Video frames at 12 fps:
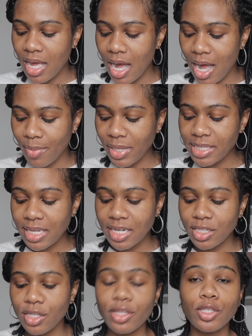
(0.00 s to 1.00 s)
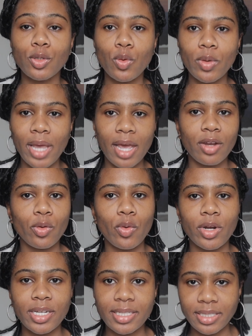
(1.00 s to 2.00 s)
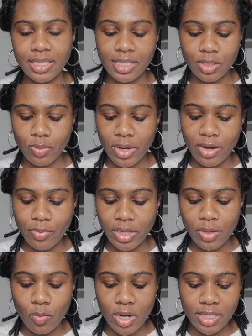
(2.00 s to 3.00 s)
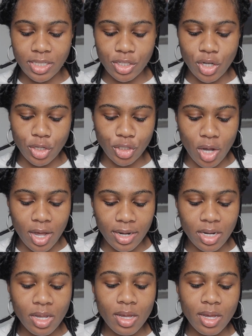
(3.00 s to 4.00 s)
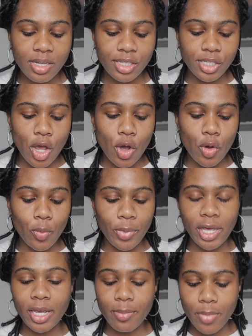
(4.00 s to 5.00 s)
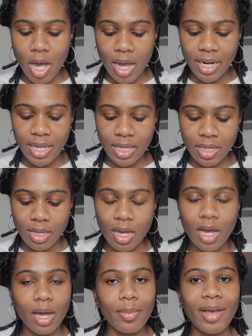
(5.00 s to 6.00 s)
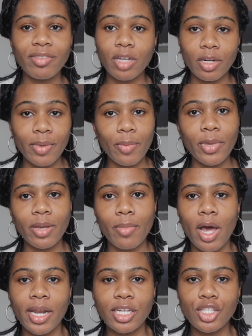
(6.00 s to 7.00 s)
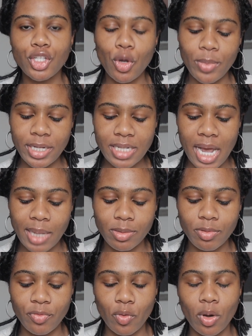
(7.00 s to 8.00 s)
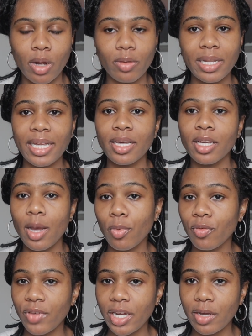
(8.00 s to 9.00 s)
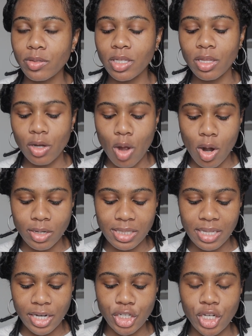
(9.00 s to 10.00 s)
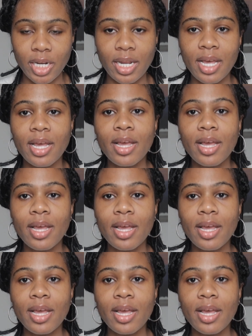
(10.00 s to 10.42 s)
Let's get into the school category because this is what I really wanted to touch on. So Picmonic, I've talked about Picmonic so many times before. I'll link a couple videos in the card section.